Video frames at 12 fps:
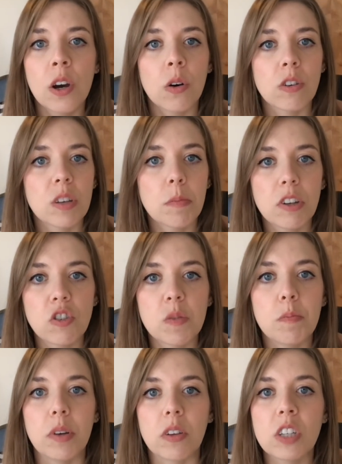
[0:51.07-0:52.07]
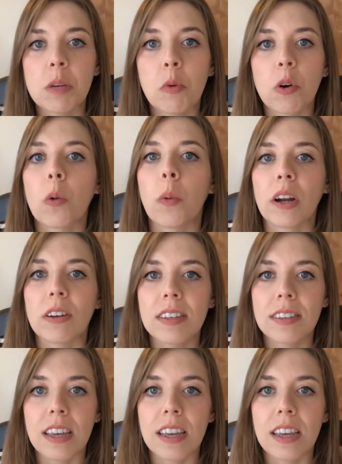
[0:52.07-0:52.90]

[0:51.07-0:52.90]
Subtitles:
or simply just building more awareness